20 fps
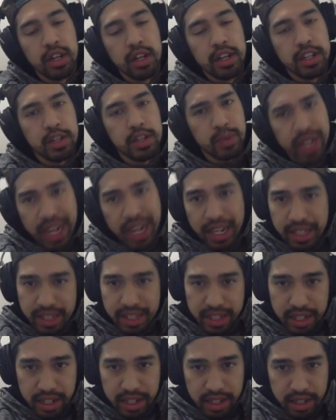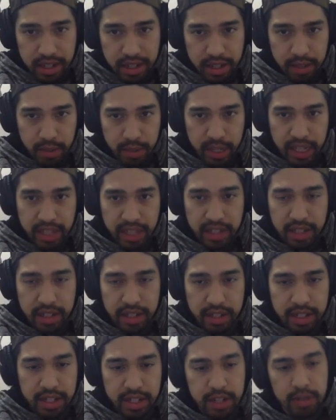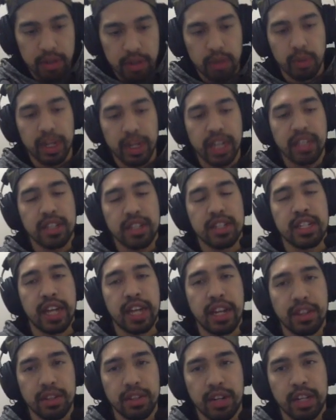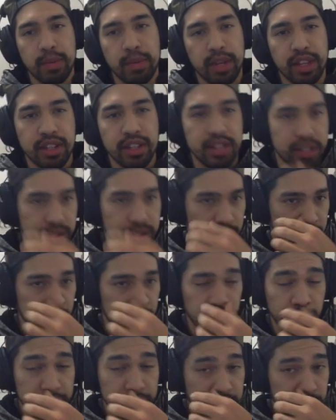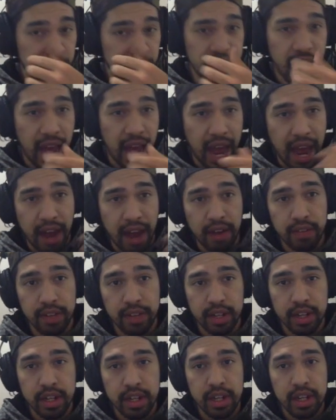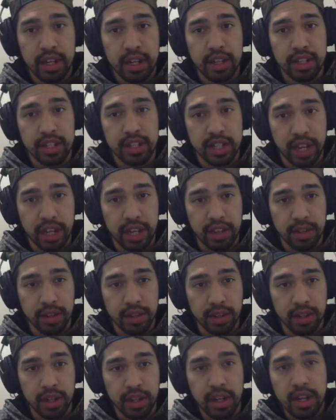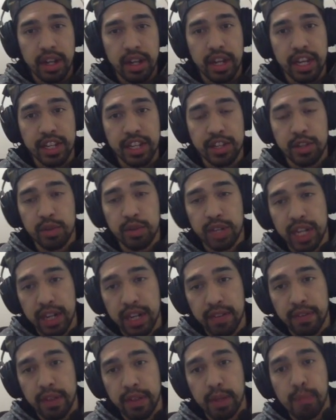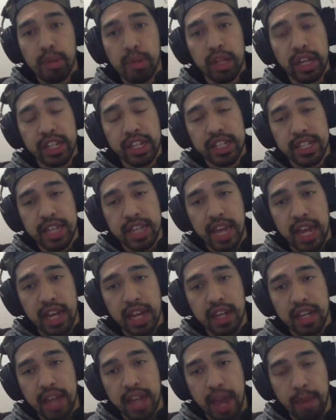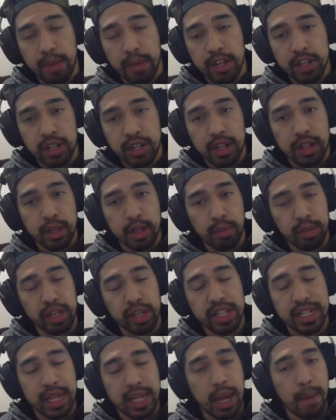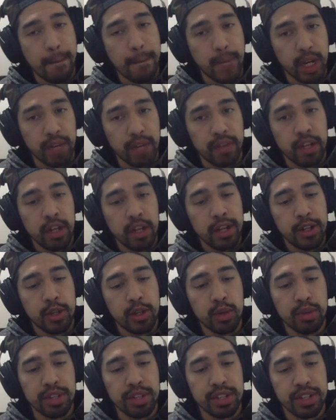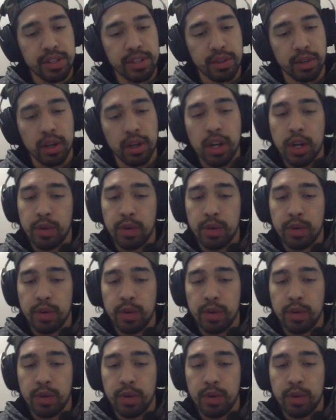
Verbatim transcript: So we got the we got the Scizor, we got the scyther, and we got the Scizor. The only reason we have the Scyther is to give the plus 10 damage, the plus 10 buff to the Scizor.